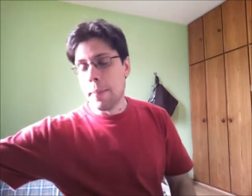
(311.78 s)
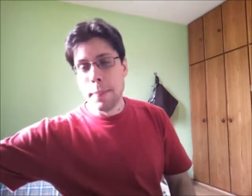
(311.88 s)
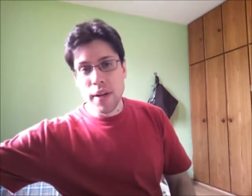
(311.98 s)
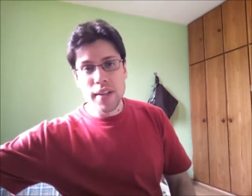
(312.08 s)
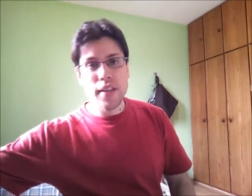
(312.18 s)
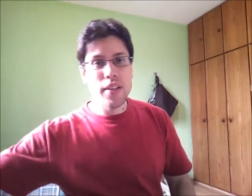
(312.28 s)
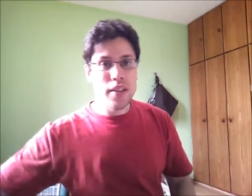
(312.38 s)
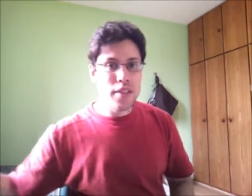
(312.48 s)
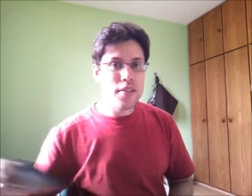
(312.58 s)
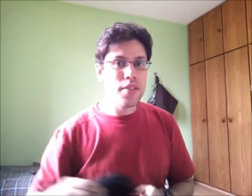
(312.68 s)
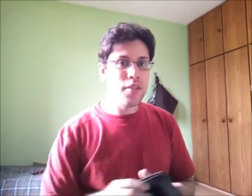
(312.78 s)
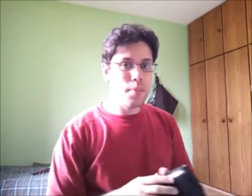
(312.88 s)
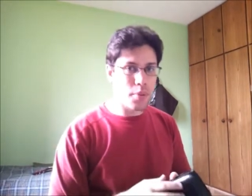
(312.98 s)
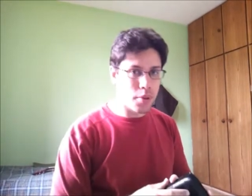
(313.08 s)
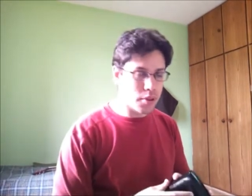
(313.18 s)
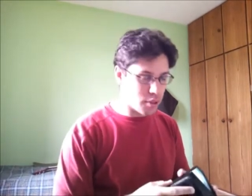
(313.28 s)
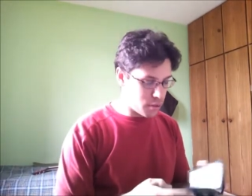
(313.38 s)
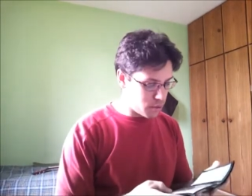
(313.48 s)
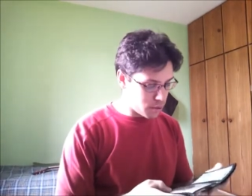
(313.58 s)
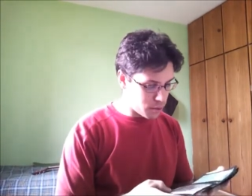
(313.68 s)
Money, it's
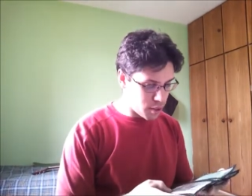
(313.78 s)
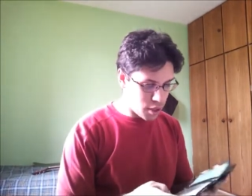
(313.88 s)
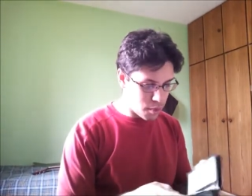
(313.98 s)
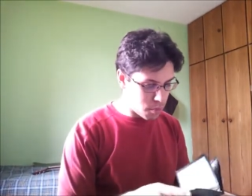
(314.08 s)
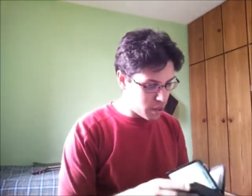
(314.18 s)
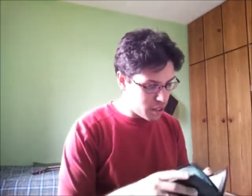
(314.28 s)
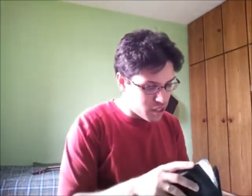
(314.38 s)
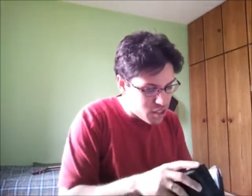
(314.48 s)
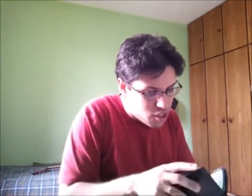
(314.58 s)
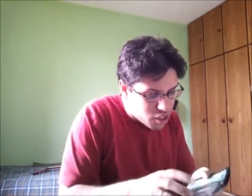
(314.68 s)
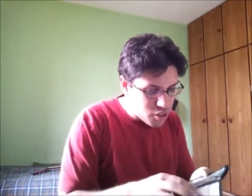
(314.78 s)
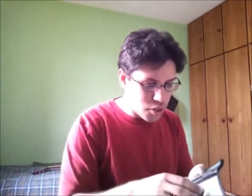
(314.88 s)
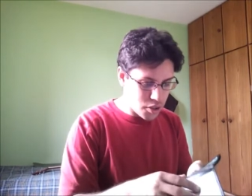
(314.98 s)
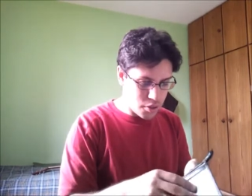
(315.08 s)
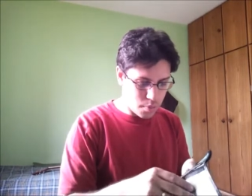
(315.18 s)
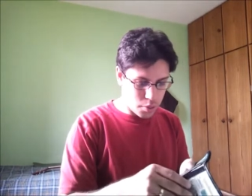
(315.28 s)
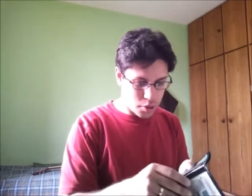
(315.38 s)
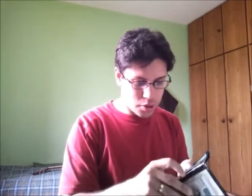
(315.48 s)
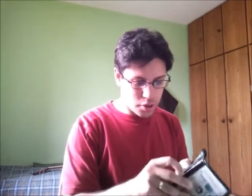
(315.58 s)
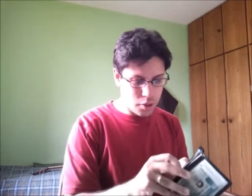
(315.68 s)
important. Okay? Money, it's not just
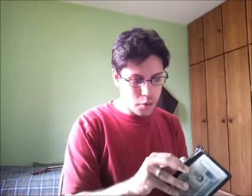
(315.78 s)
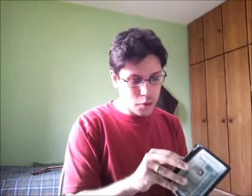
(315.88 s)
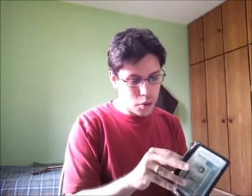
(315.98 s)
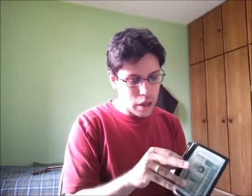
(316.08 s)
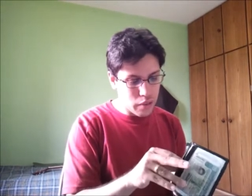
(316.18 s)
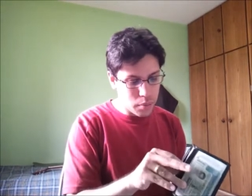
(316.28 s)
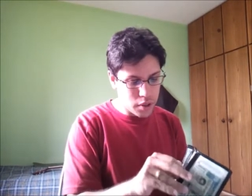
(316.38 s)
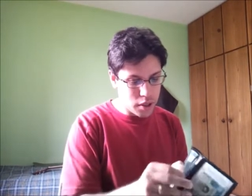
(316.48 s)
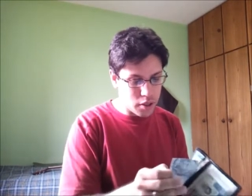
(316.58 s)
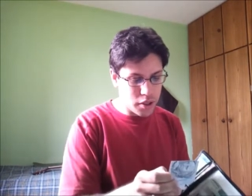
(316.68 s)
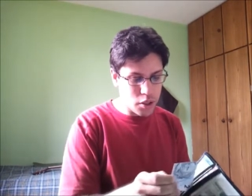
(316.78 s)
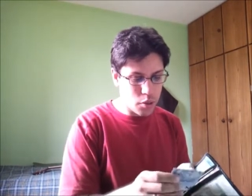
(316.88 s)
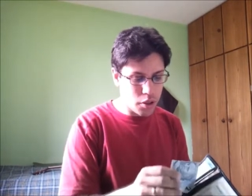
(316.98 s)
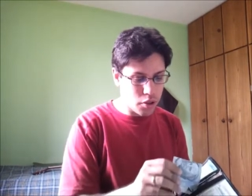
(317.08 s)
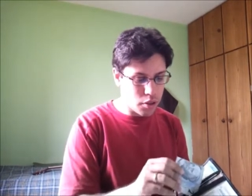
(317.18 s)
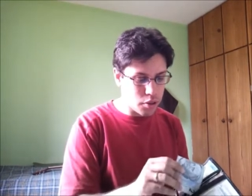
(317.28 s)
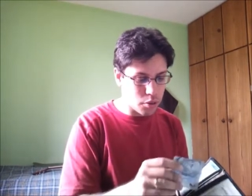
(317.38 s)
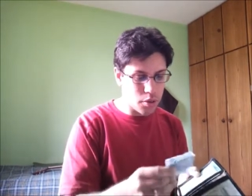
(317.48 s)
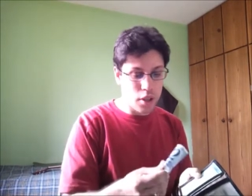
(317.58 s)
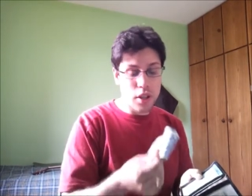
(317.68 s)
important. If you don't have money nowadays, what are you going
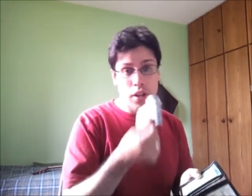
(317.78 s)
to do?